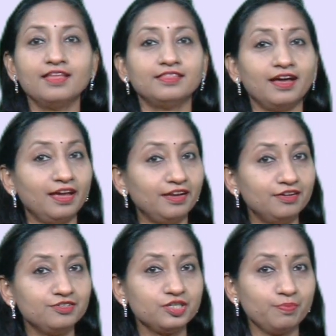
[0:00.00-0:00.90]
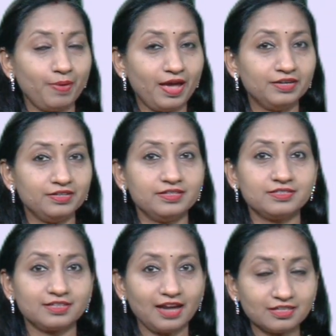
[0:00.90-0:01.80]
The energy band
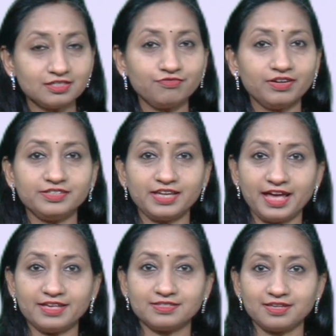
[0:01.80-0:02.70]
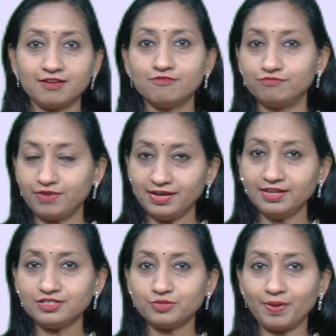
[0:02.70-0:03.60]
is classified as
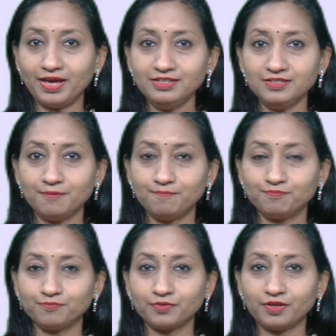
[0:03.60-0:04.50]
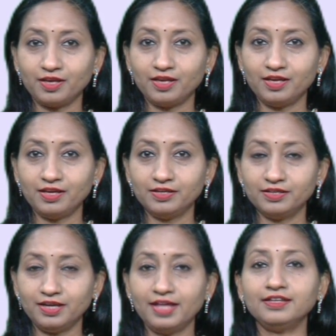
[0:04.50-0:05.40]
valence band,
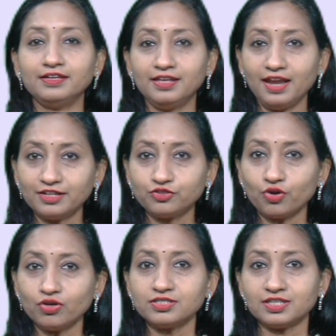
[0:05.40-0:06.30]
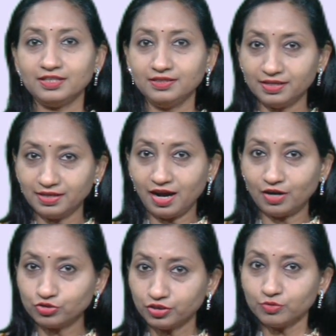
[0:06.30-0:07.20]
and the electrons in the
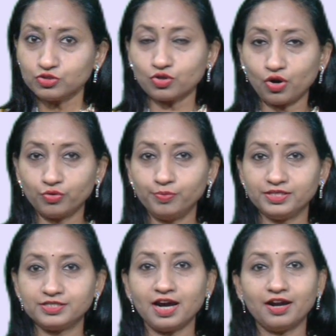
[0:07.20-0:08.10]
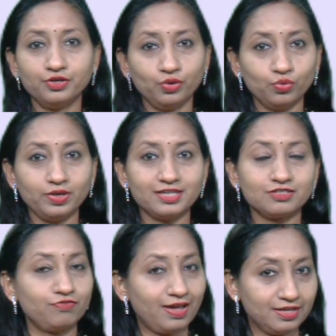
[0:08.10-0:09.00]
outermost orbit are known
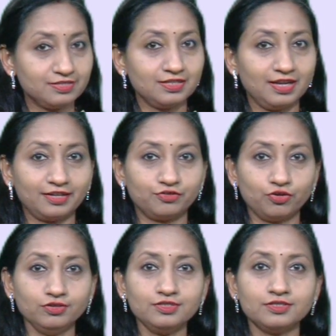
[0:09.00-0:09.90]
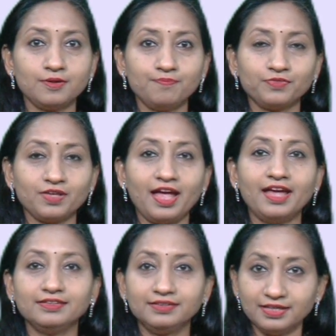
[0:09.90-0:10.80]
as valence electrons.
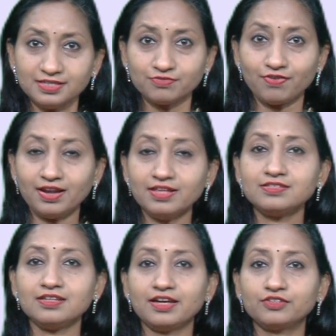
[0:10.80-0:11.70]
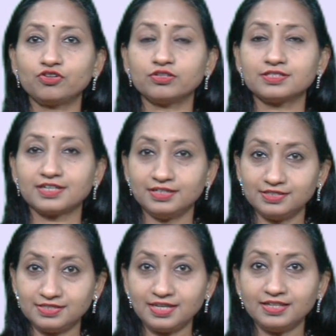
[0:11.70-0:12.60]
And these valence electrons
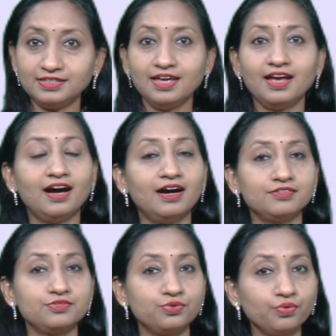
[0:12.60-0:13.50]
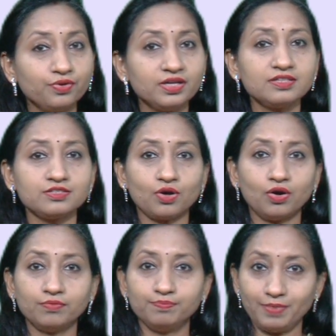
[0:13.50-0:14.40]
contain a series
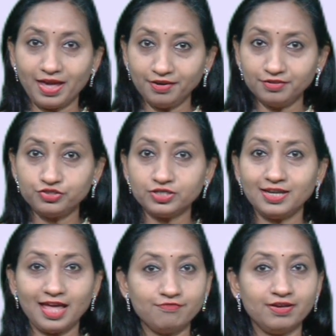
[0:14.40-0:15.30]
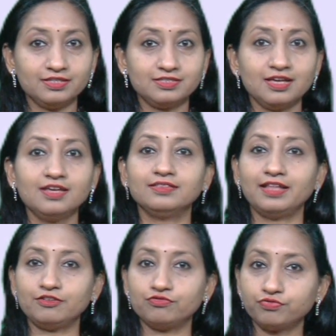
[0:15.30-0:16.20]
of energy levels
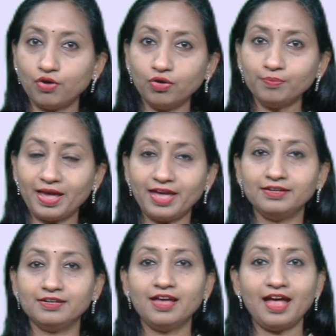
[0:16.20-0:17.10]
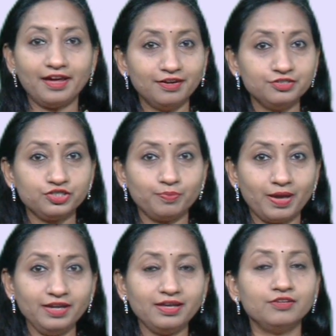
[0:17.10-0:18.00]
that form an energy
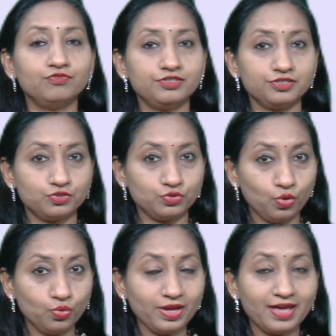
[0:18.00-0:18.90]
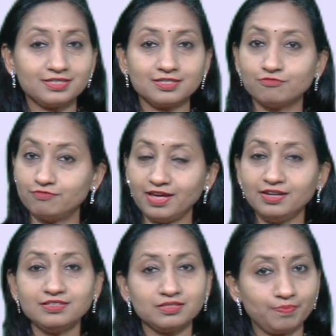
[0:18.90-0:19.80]
band, and which is known as
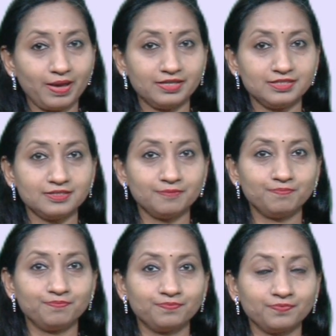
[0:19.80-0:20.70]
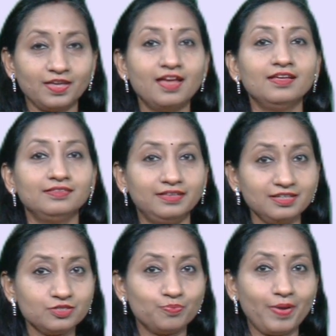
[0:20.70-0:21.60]
valence band.
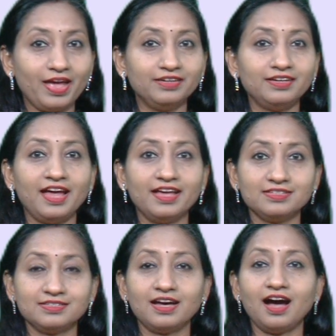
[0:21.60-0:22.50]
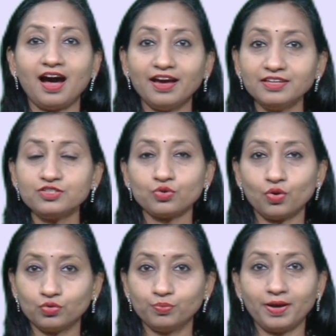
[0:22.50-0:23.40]
This band has the highest
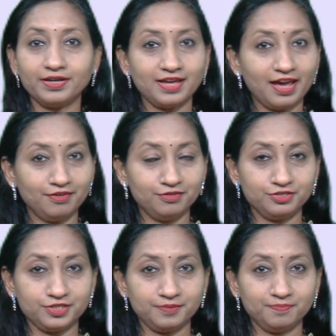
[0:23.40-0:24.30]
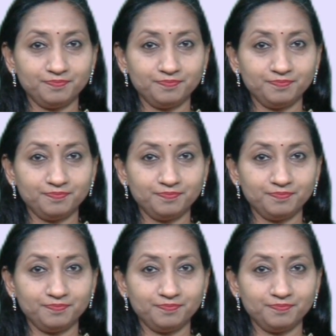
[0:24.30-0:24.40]
occupied energy.